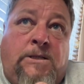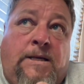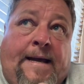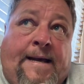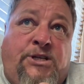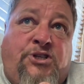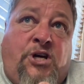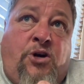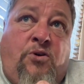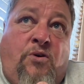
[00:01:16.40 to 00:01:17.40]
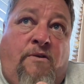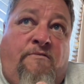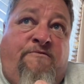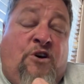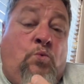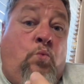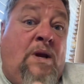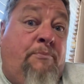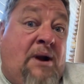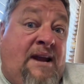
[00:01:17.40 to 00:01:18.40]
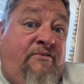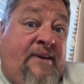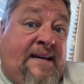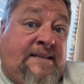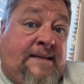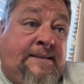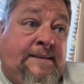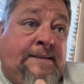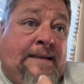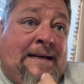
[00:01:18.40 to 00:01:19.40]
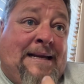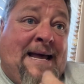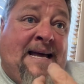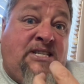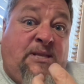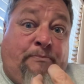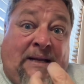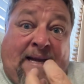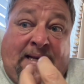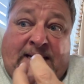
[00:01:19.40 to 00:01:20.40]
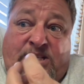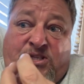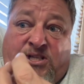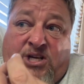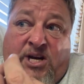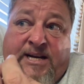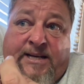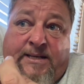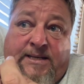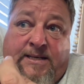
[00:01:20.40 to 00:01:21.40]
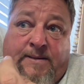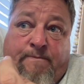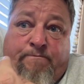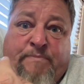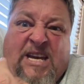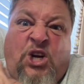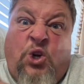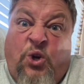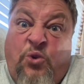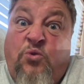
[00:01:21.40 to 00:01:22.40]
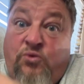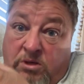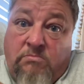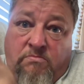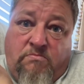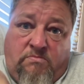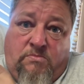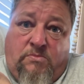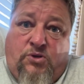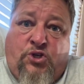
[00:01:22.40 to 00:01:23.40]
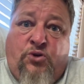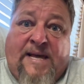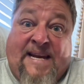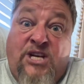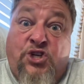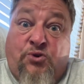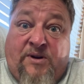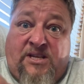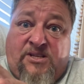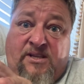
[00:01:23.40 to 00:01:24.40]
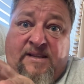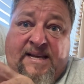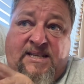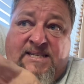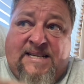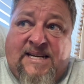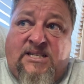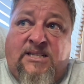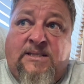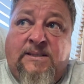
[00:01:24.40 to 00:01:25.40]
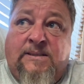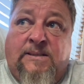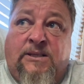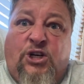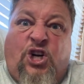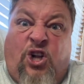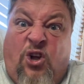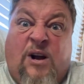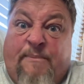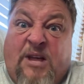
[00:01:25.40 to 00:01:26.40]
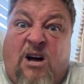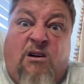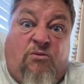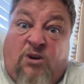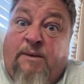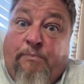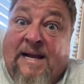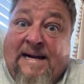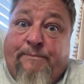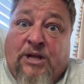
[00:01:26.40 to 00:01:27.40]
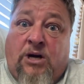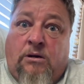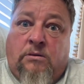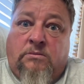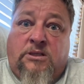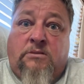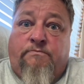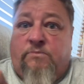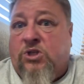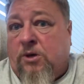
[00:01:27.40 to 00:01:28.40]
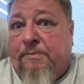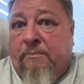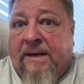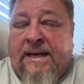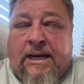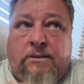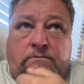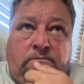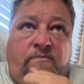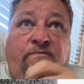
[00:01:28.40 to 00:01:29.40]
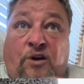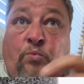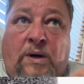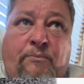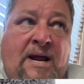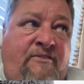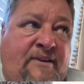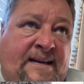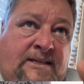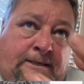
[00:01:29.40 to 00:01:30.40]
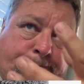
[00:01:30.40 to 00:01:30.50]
and so von Willebrand factor allows the platelets to kind of be glued to that injury so that they can start to clog up the hole, right? Plug up the hole to stop your bleeding. Von Willebrand factor.